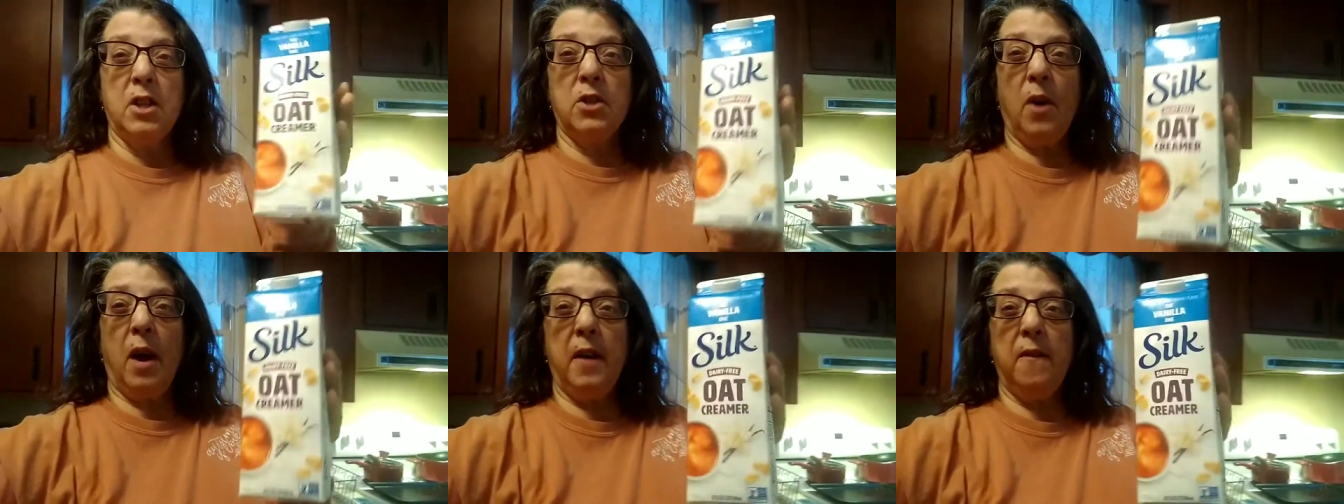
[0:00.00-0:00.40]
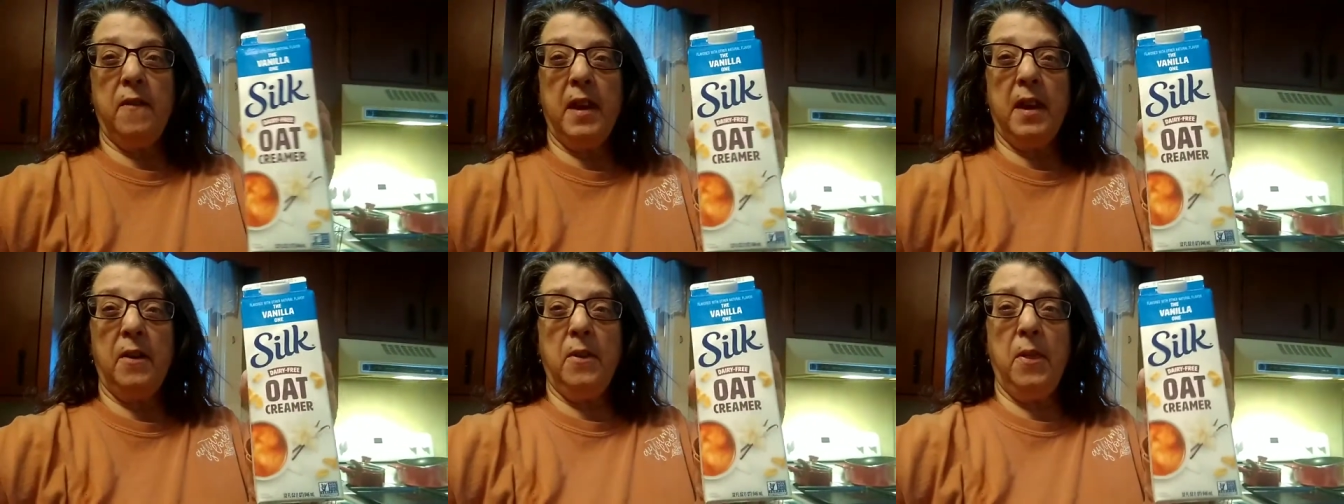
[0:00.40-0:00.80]
So I
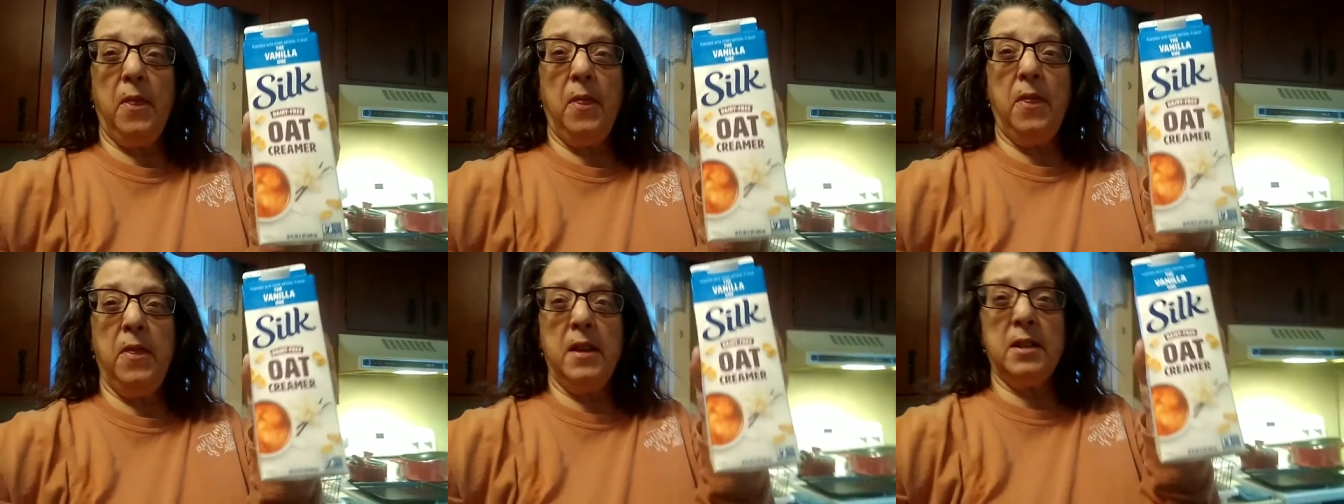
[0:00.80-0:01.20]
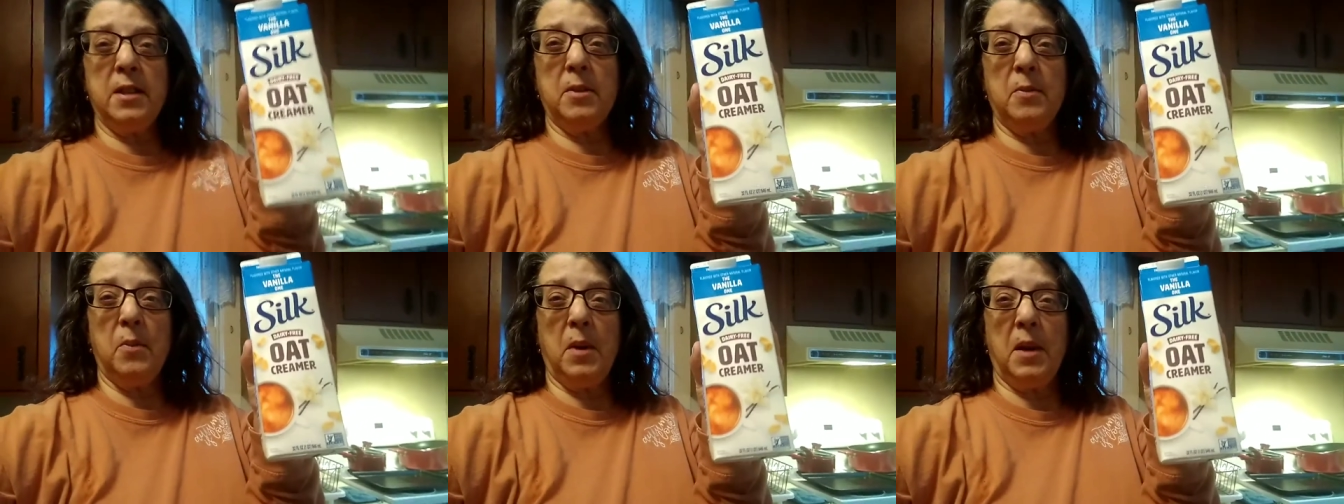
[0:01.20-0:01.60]
found
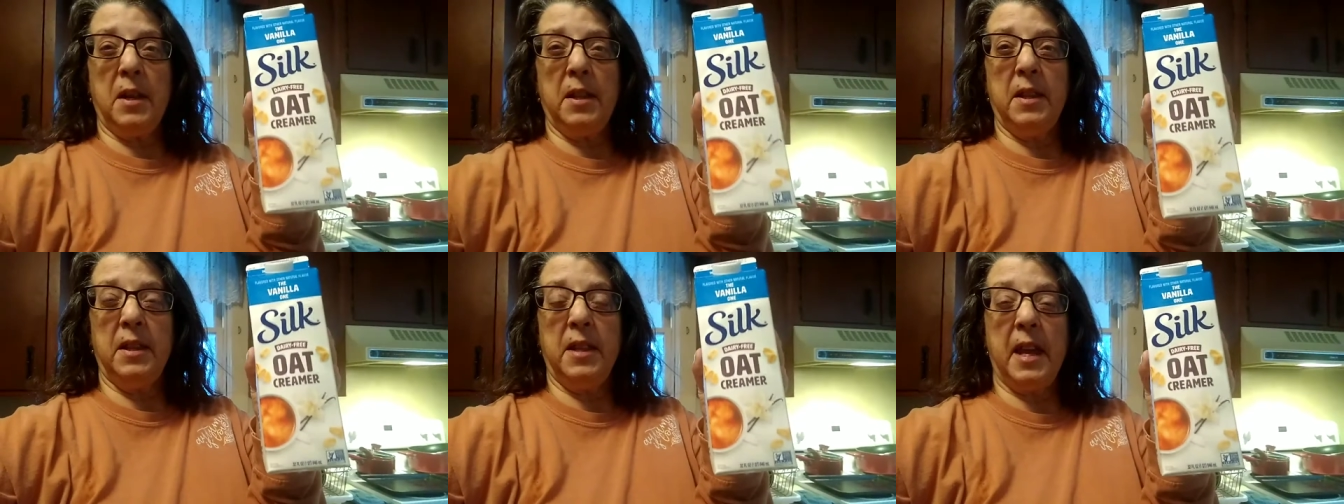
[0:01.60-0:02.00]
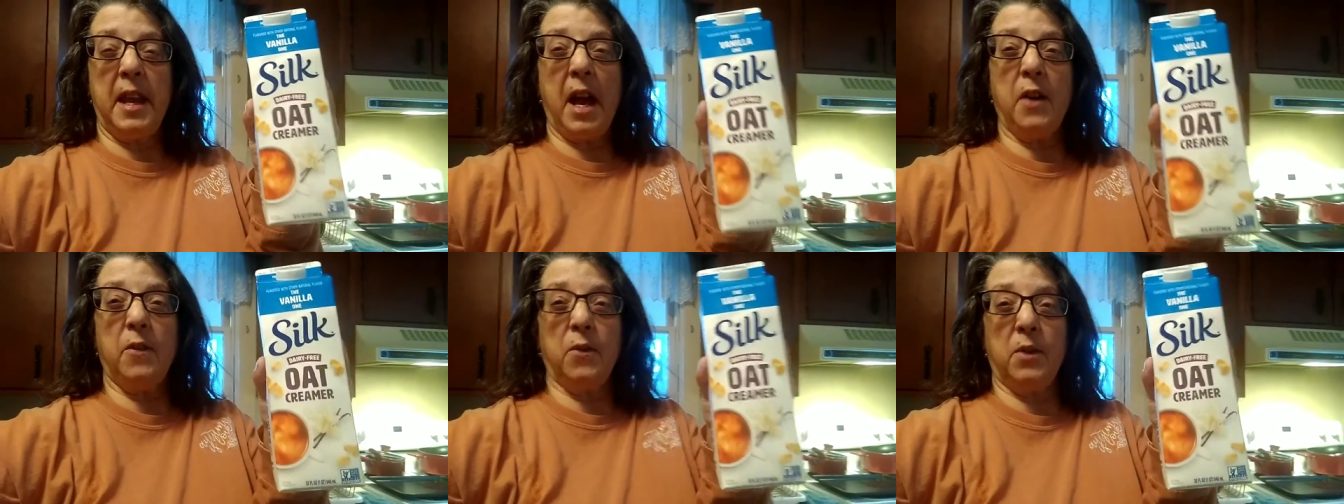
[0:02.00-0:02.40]
this one
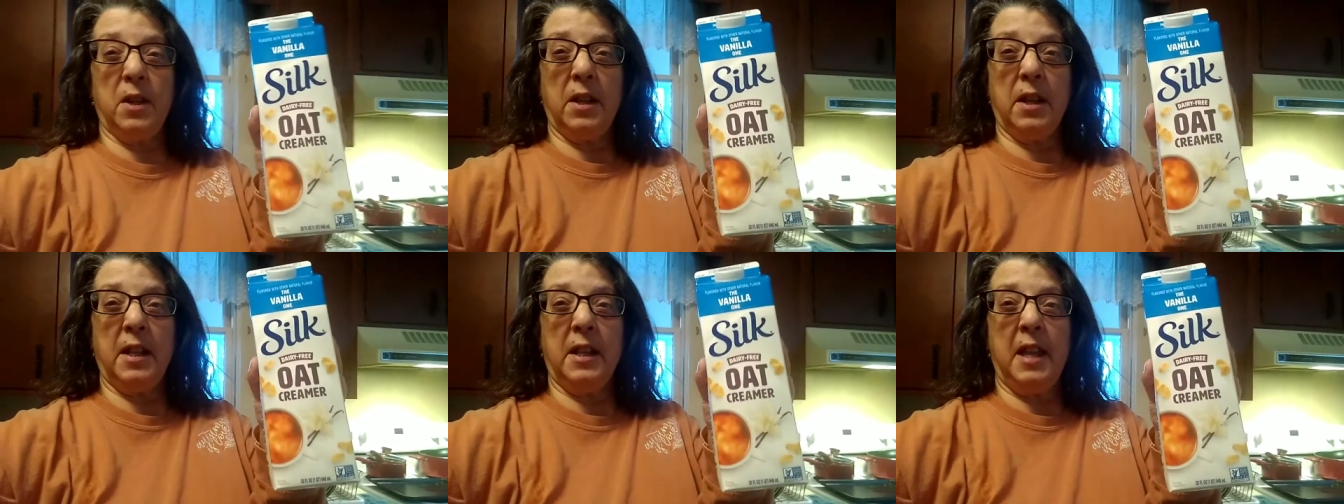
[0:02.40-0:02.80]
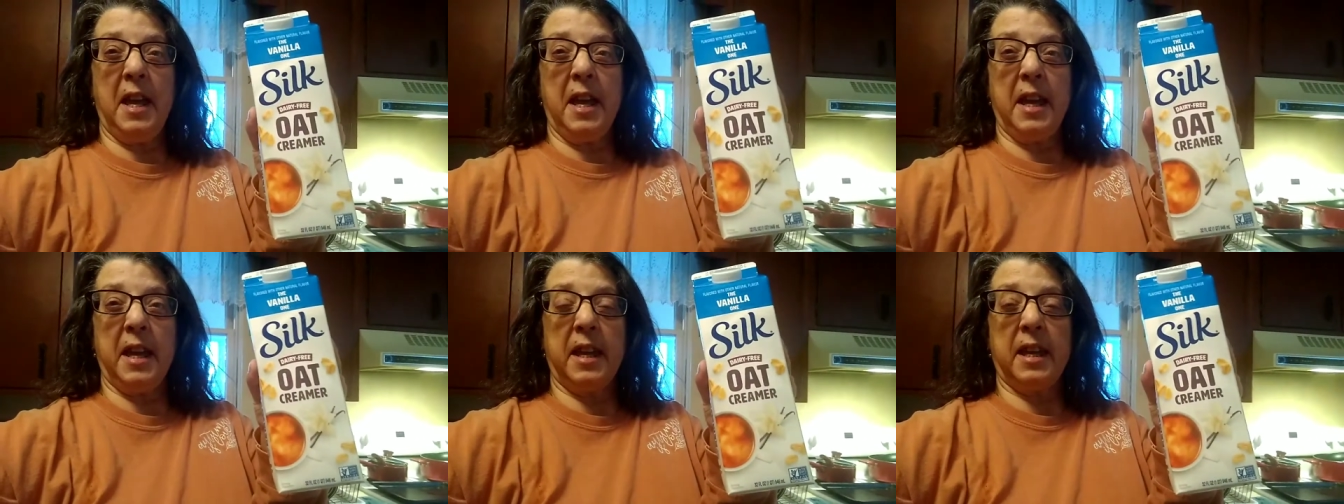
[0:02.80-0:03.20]
that I really
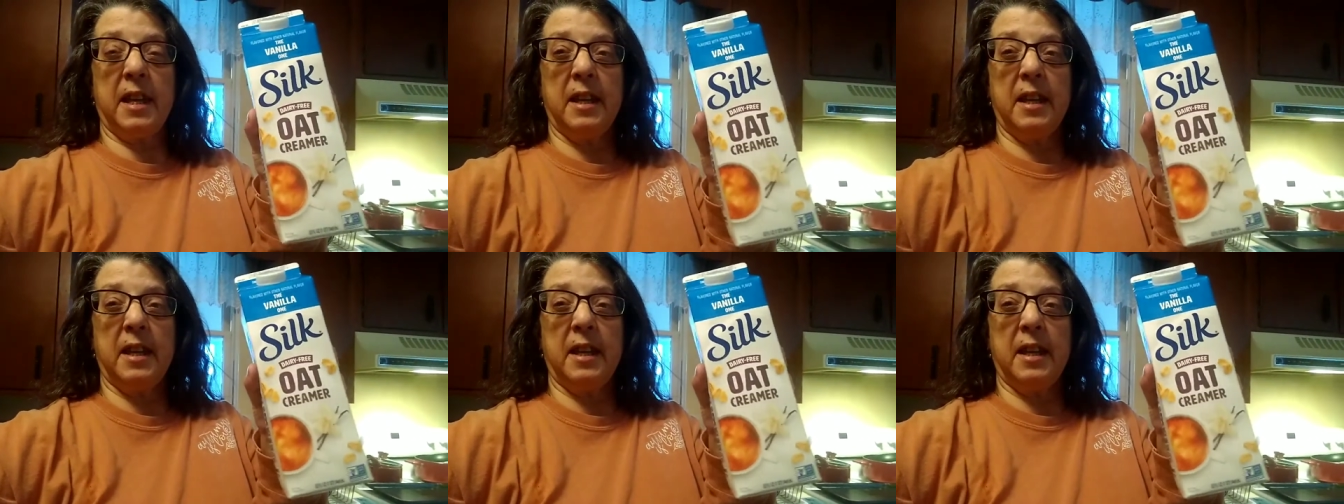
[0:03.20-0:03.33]
like.